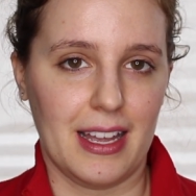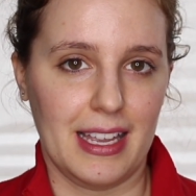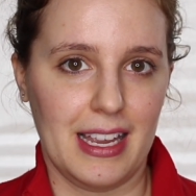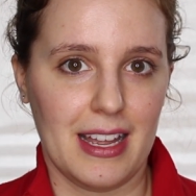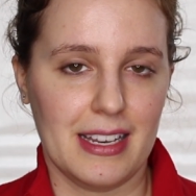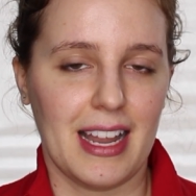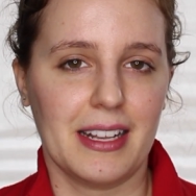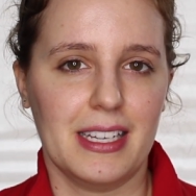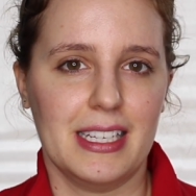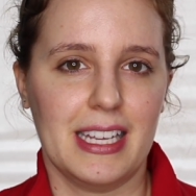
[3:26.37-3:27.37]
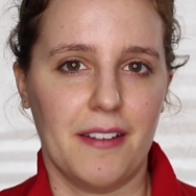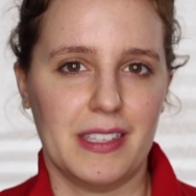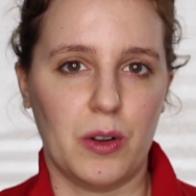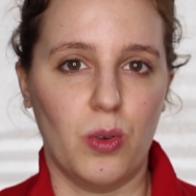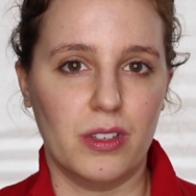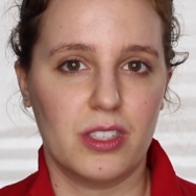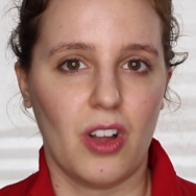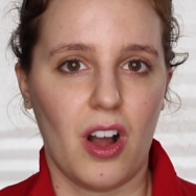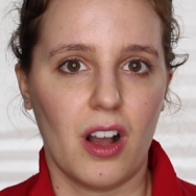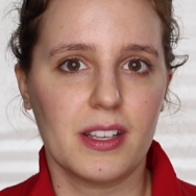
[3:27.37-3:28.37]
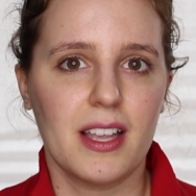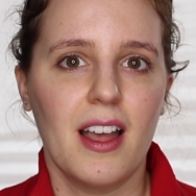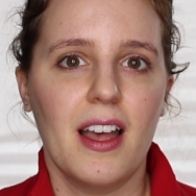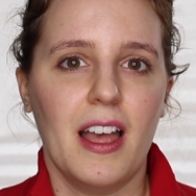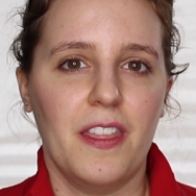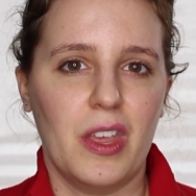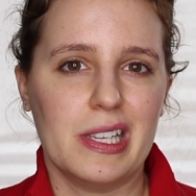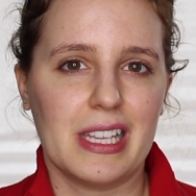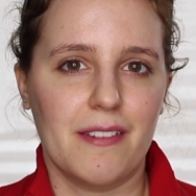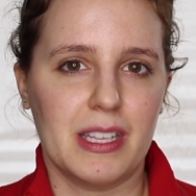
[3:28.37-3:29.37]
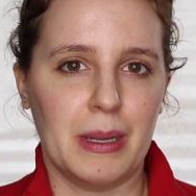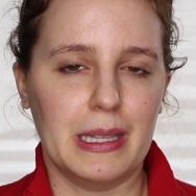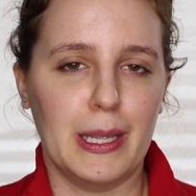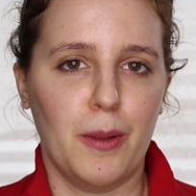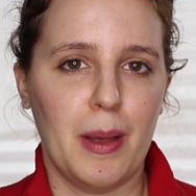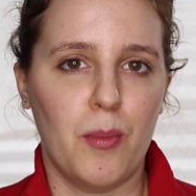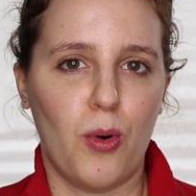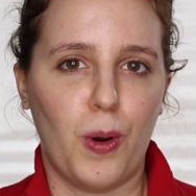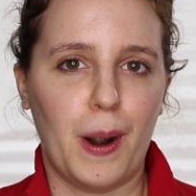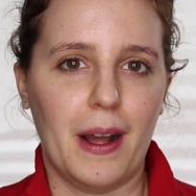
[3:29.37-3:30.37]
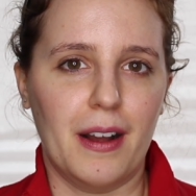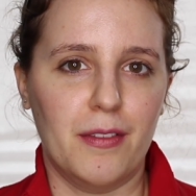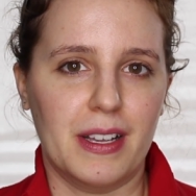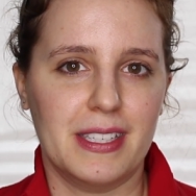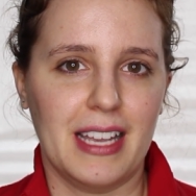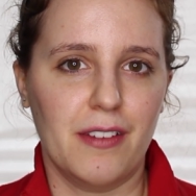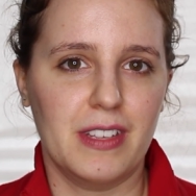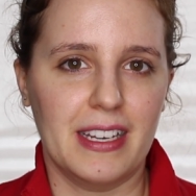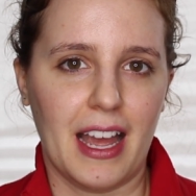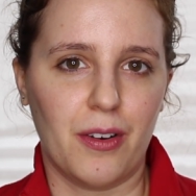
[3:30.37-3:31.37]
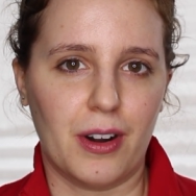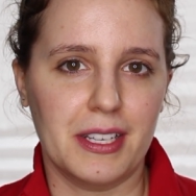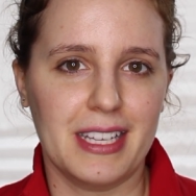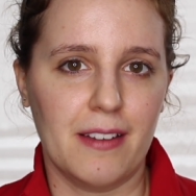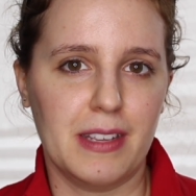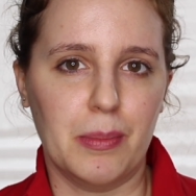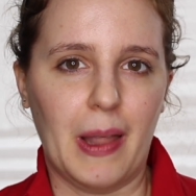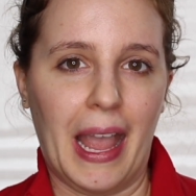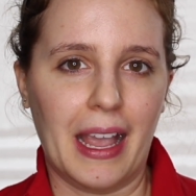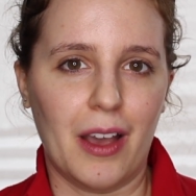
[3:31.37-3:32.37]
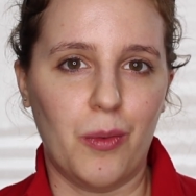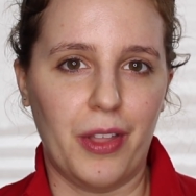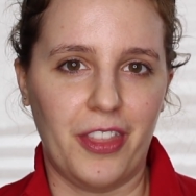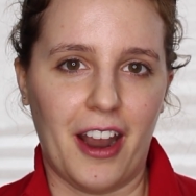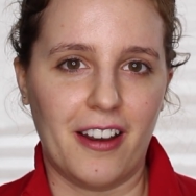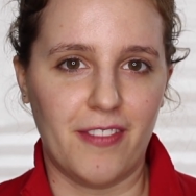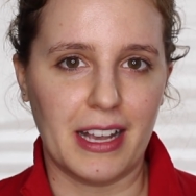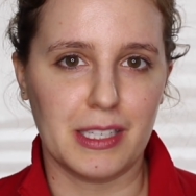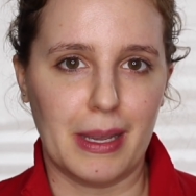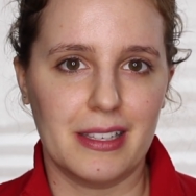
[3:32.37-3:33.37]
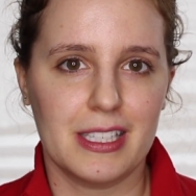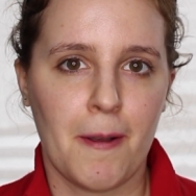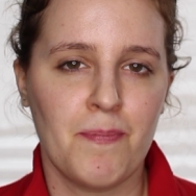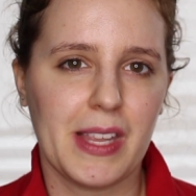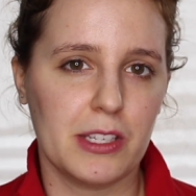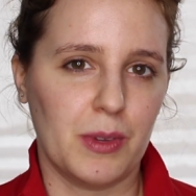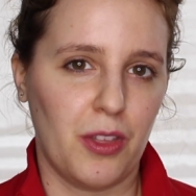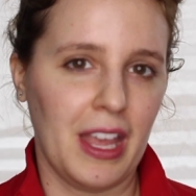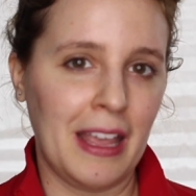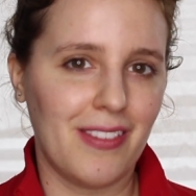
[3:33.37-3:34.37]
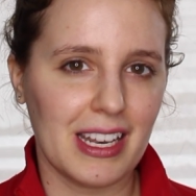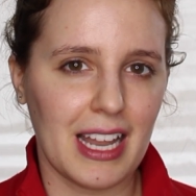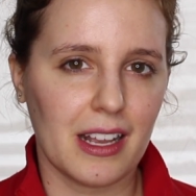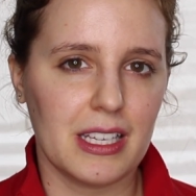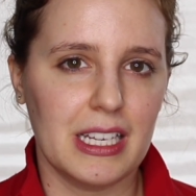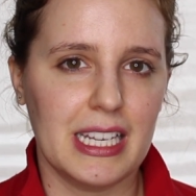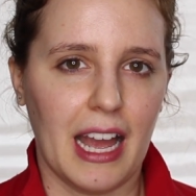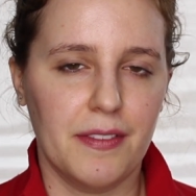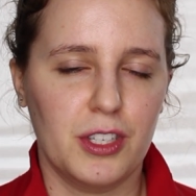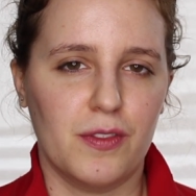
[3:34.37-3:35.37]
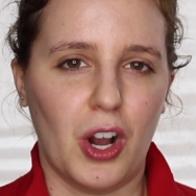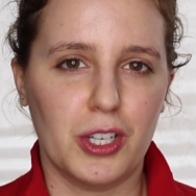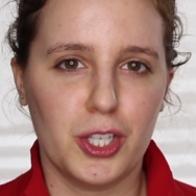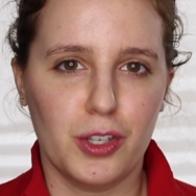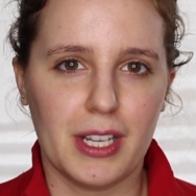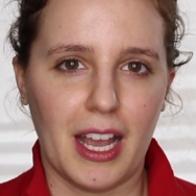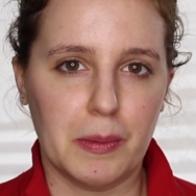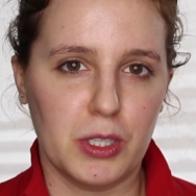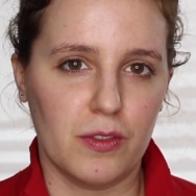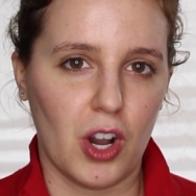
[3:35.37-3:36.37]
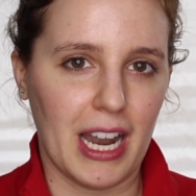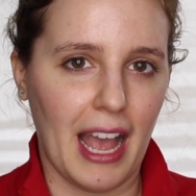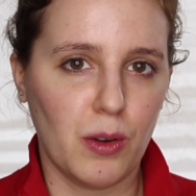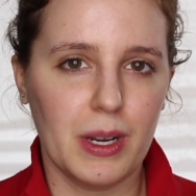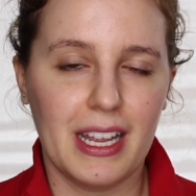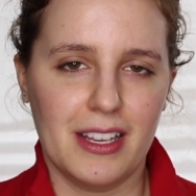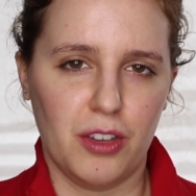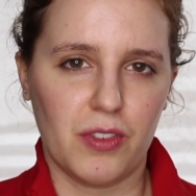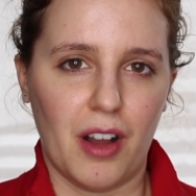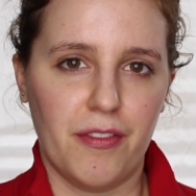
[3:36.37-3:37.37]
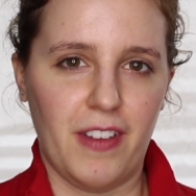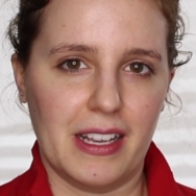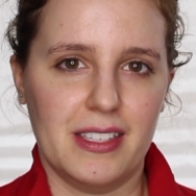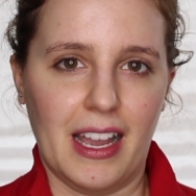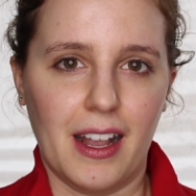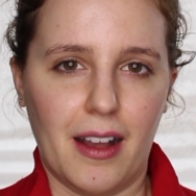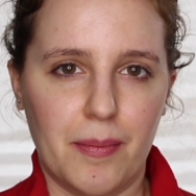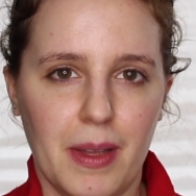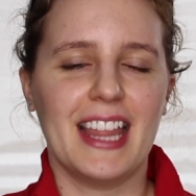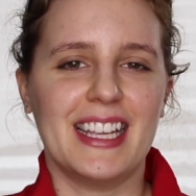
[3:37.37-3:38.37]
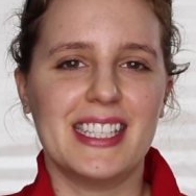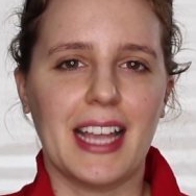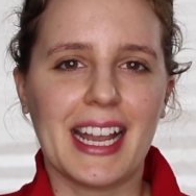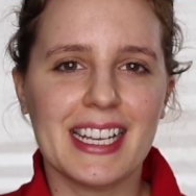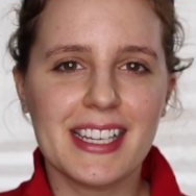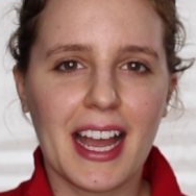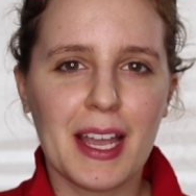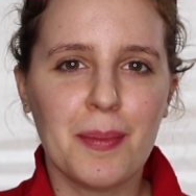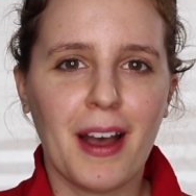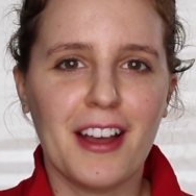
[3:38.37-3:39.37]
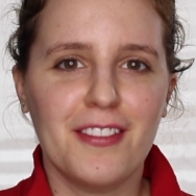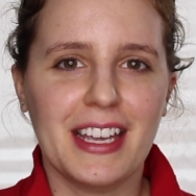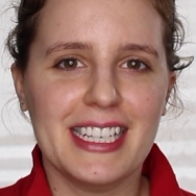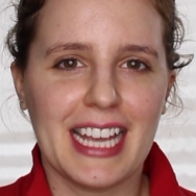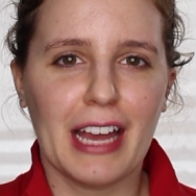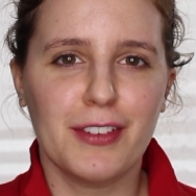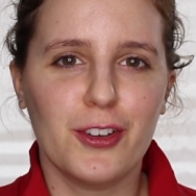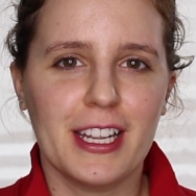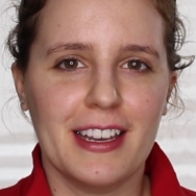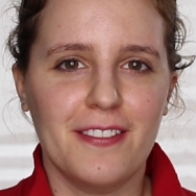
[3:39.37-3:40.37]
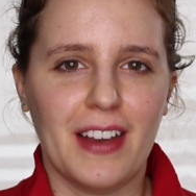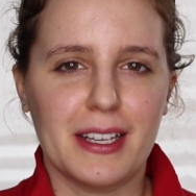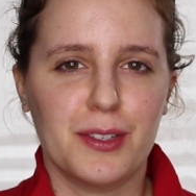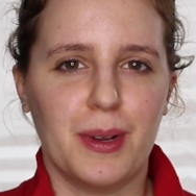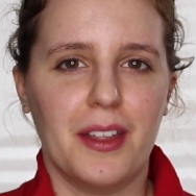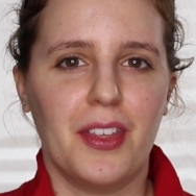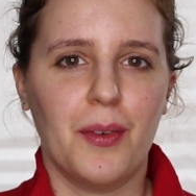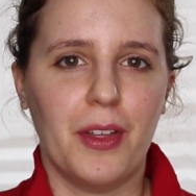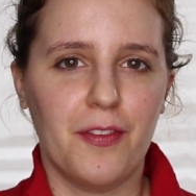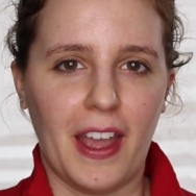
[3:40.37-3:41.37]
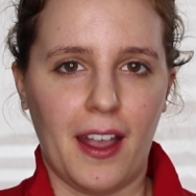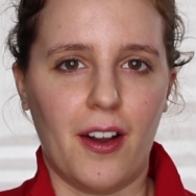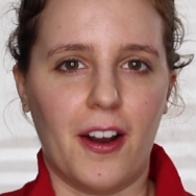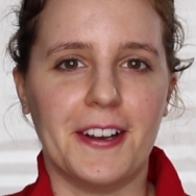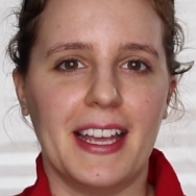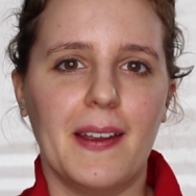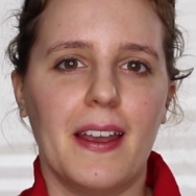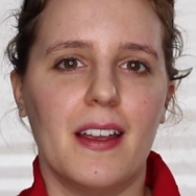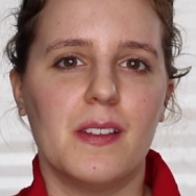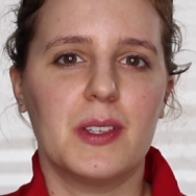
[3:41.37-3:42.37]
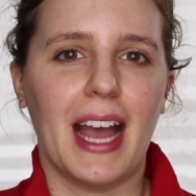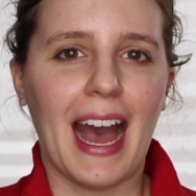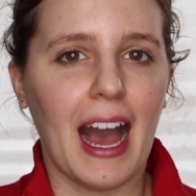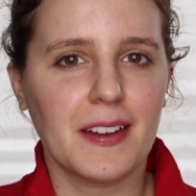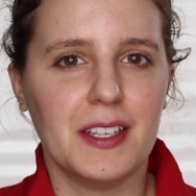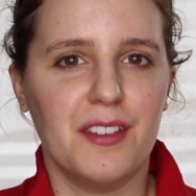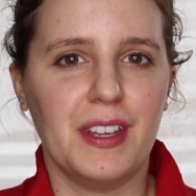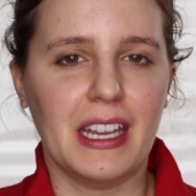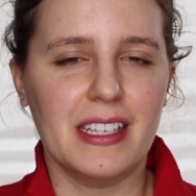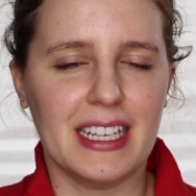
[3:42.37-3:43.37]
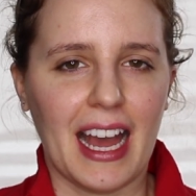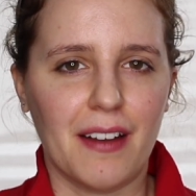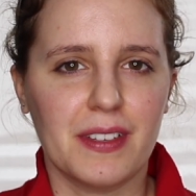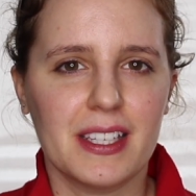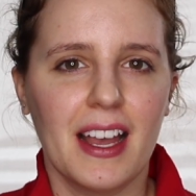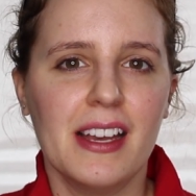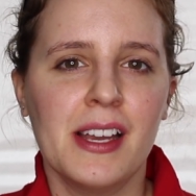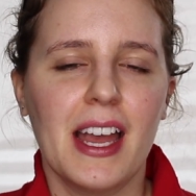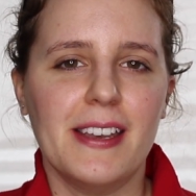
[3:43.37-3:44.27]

index ETFs that hold stocks, this gives them a little bit more of a safety net or a safety blanket with their investments. So when you think of index ETFs, you've got 2 types. You've got equity and you've got fixed income. The second type of ETF you can invest with Vanguard is active ETFs.